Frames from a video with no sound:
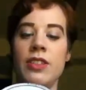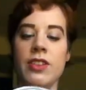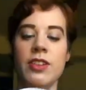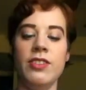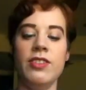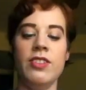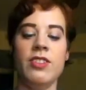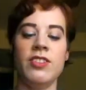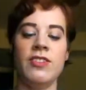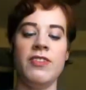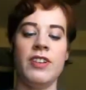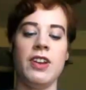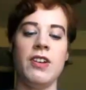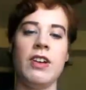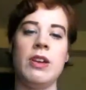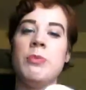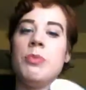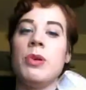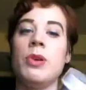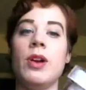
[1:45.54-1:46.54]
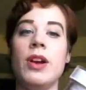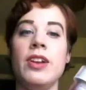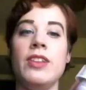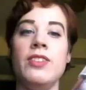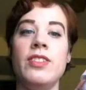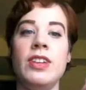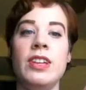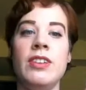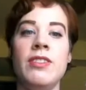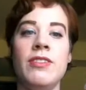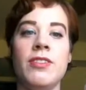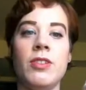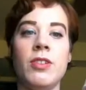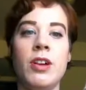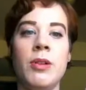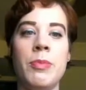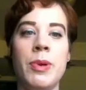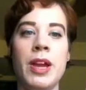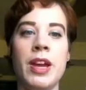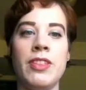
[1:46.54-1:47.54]
This is very pricey
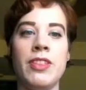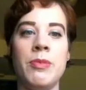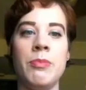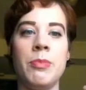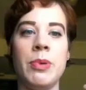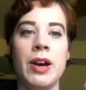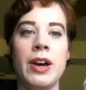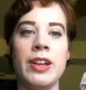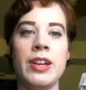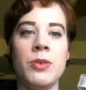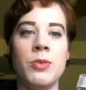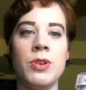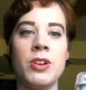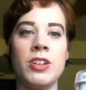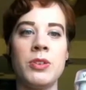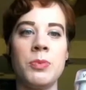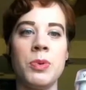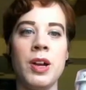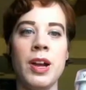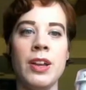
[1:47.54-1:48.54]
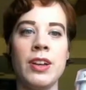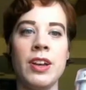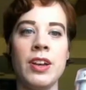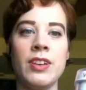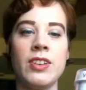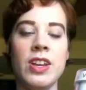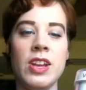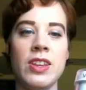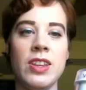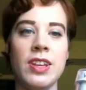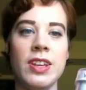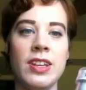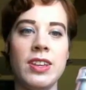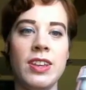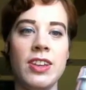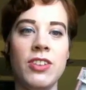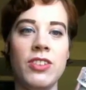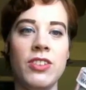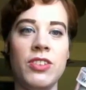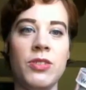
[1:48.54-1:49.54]
for a Bath & Body Works product. I think
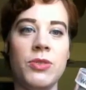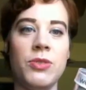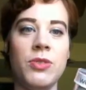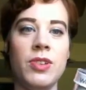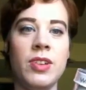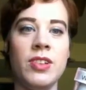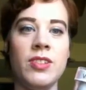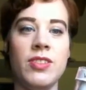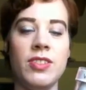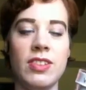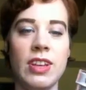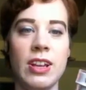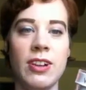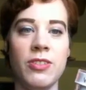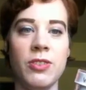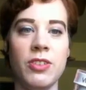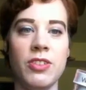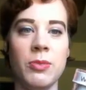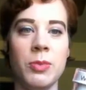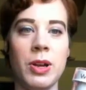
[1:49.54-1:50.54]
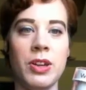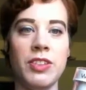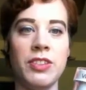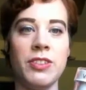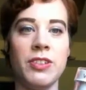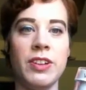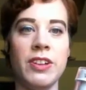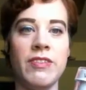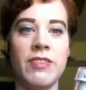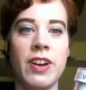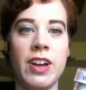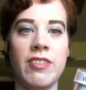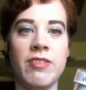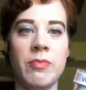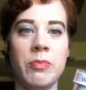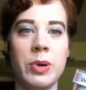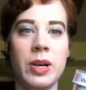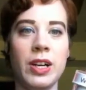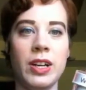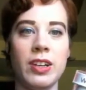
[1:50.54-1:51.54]
this itself was about
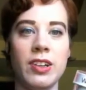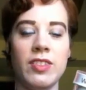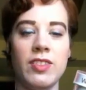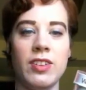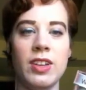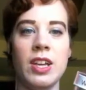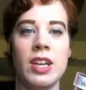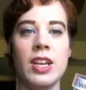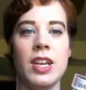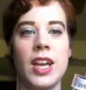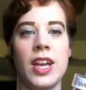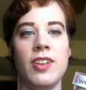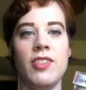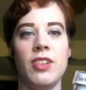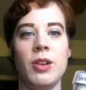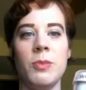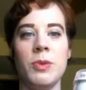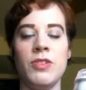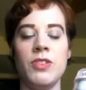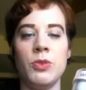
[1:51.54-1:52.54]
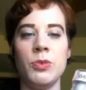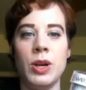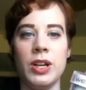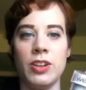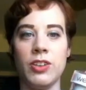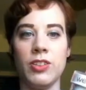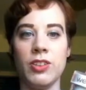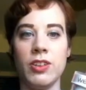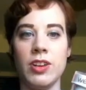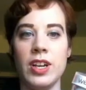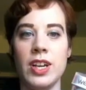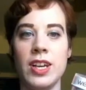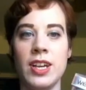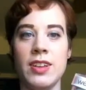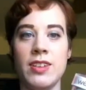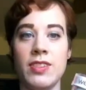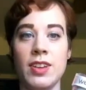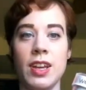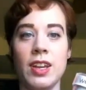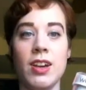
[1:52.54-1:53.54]
35 bucks, and some of the Wexler
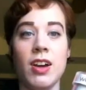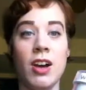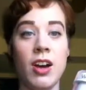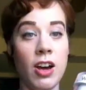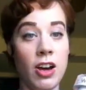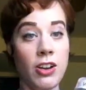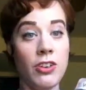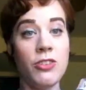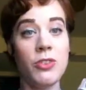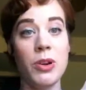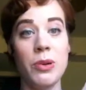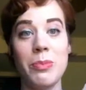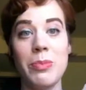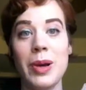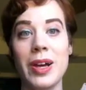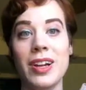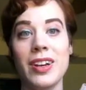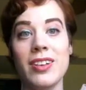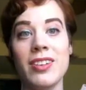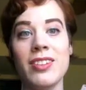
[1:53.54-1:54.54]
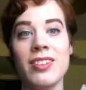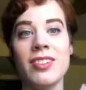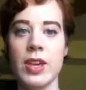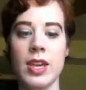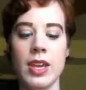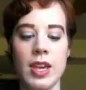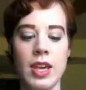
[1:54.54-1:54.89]
is like 100 bucks.